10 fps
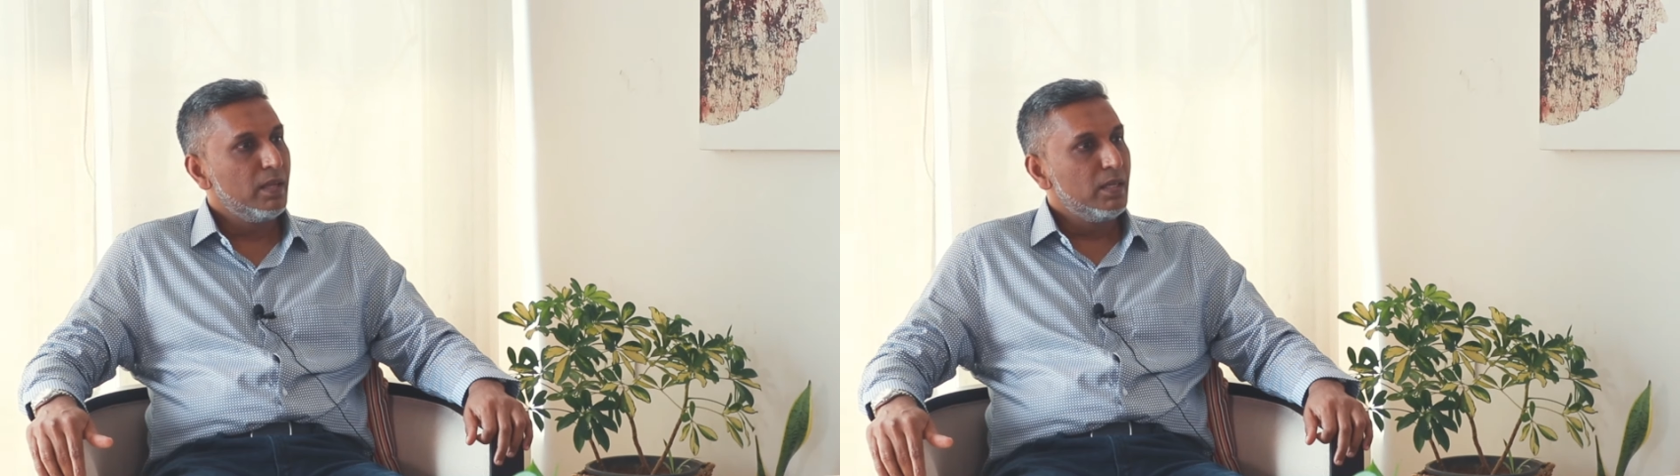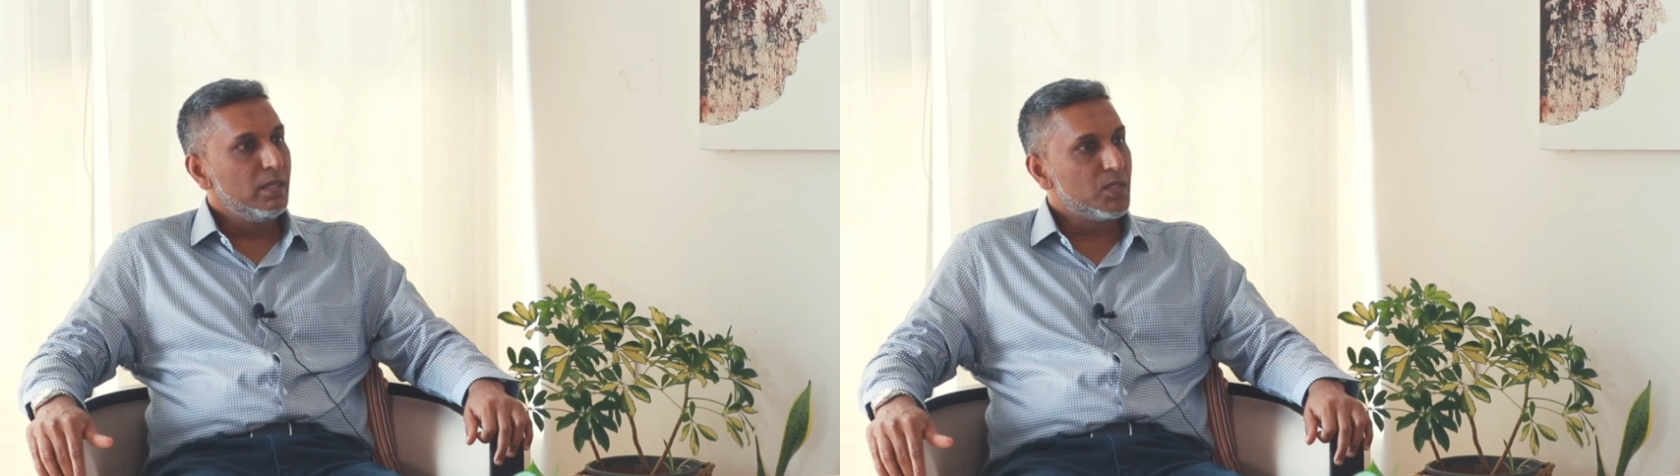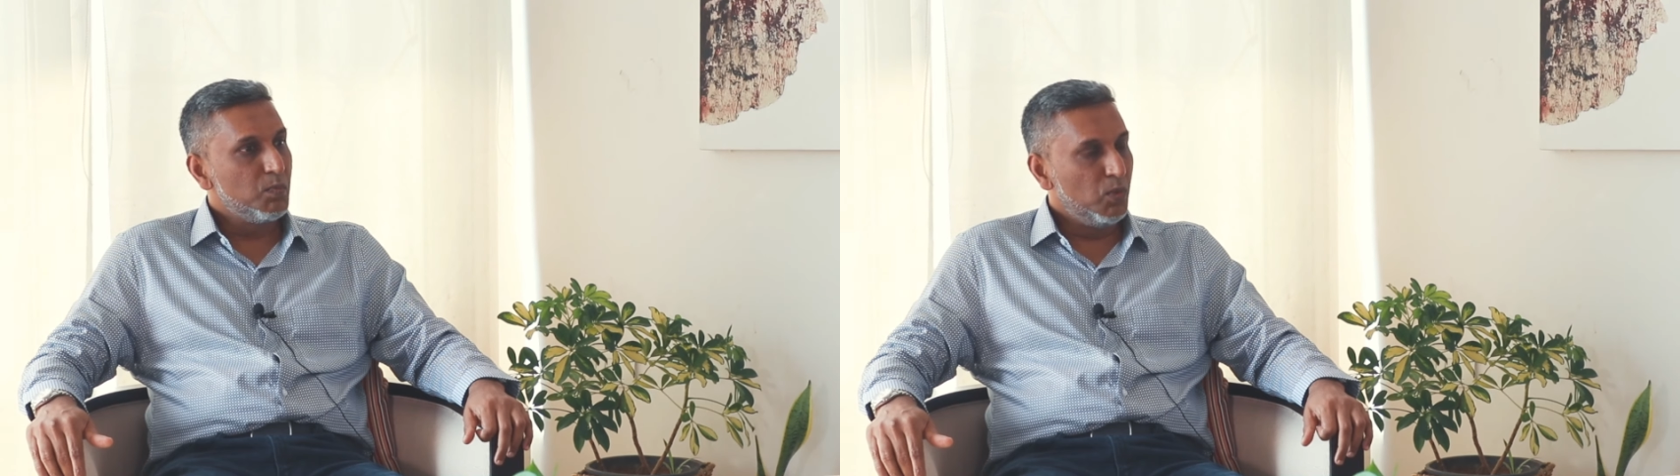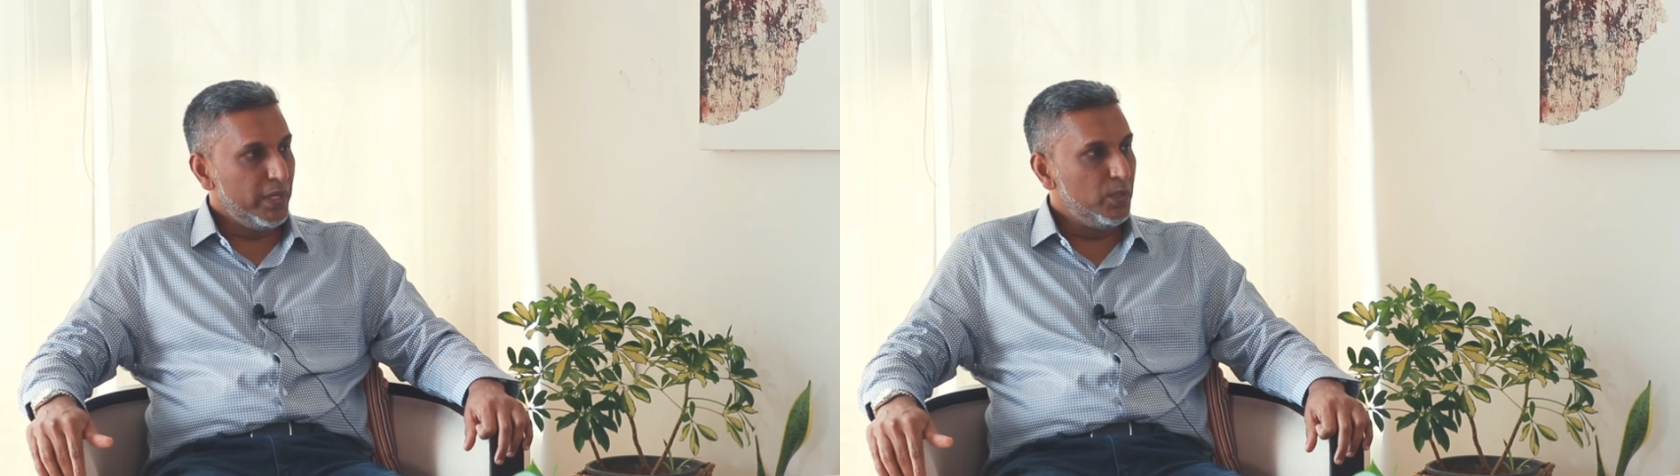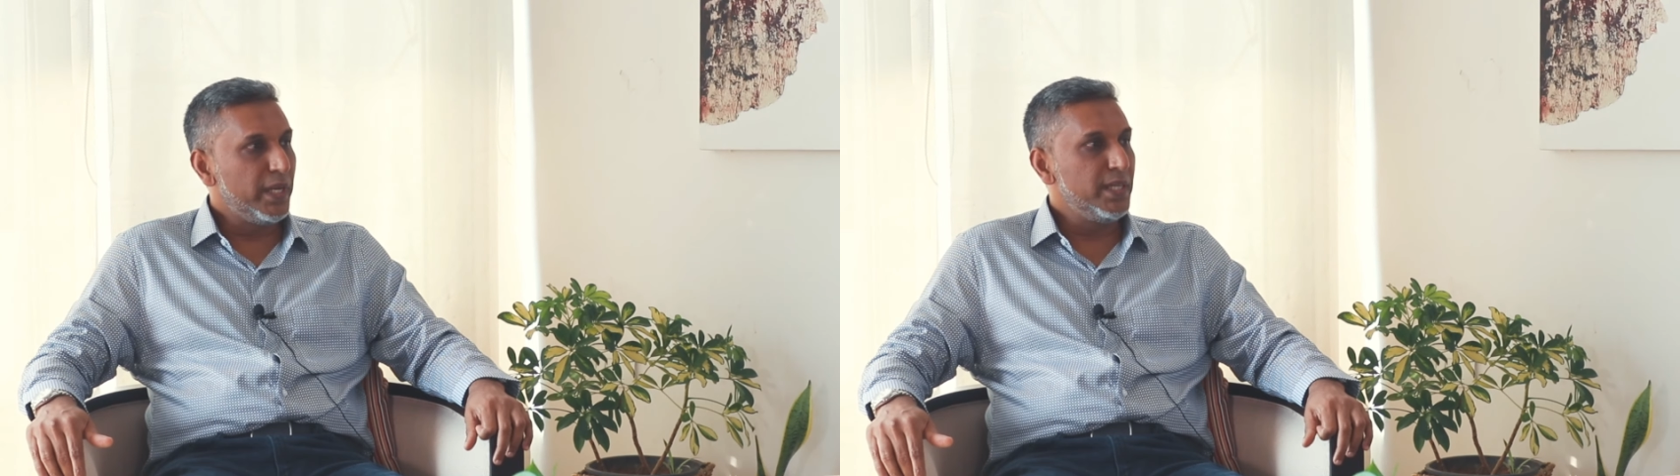It's more
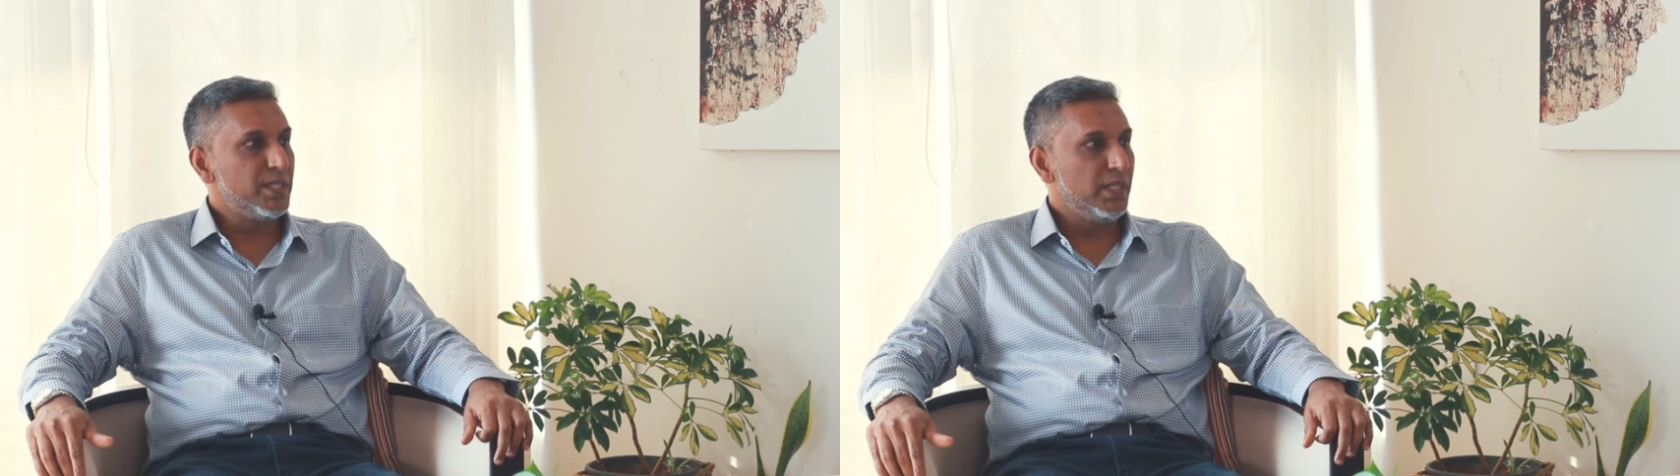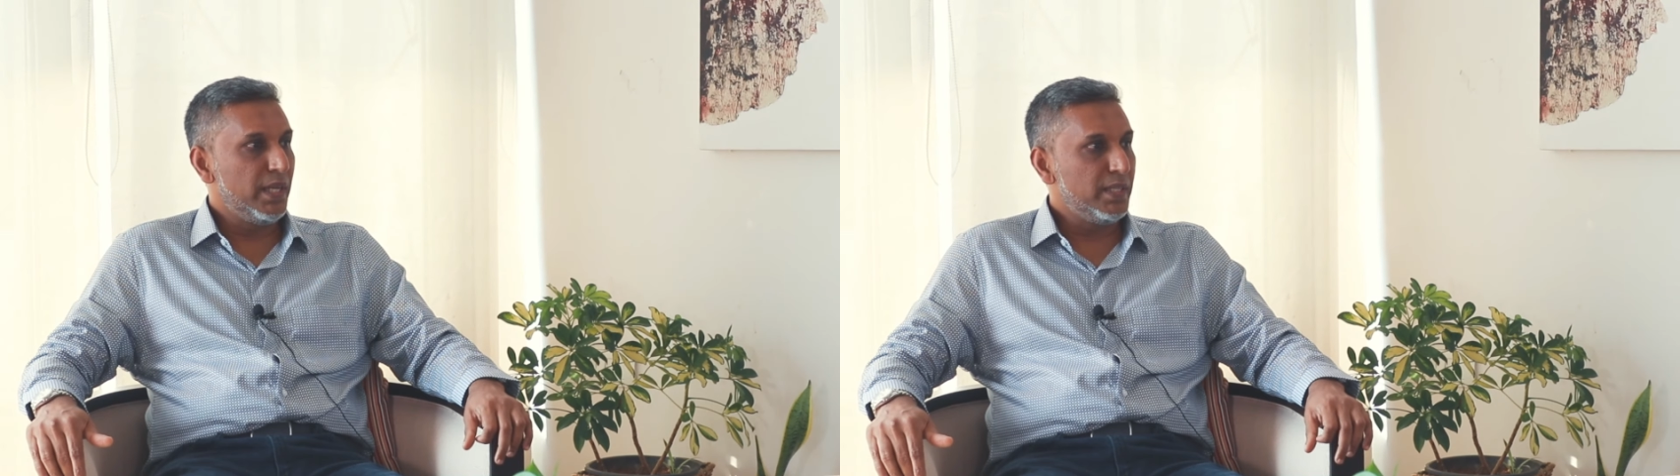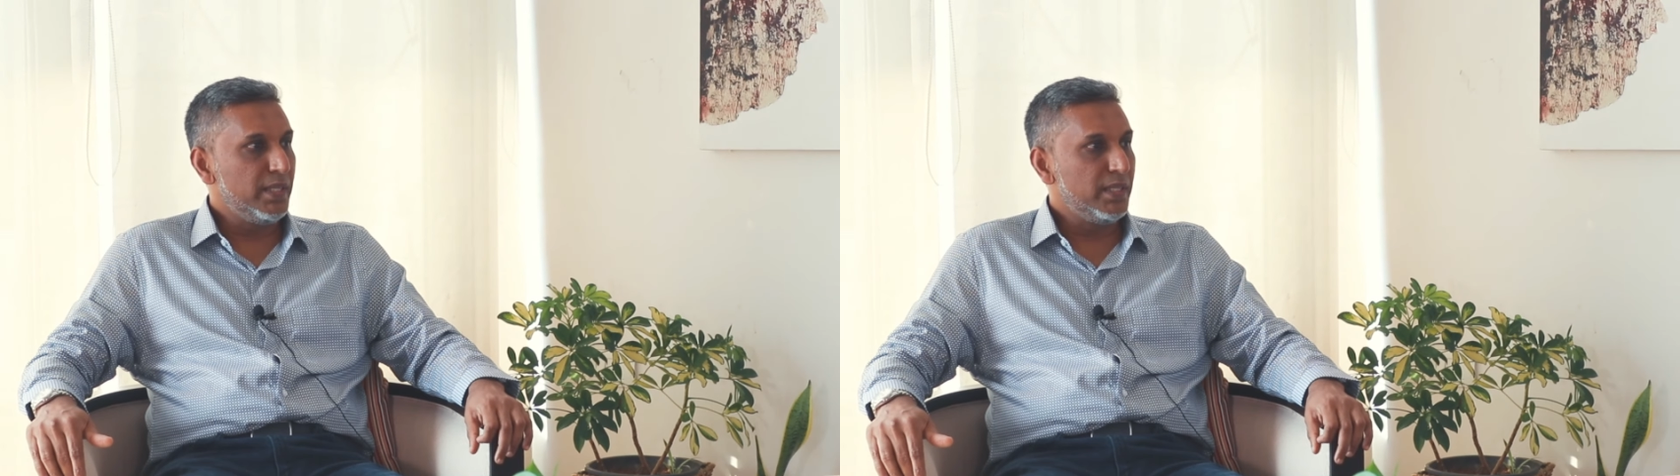education. I think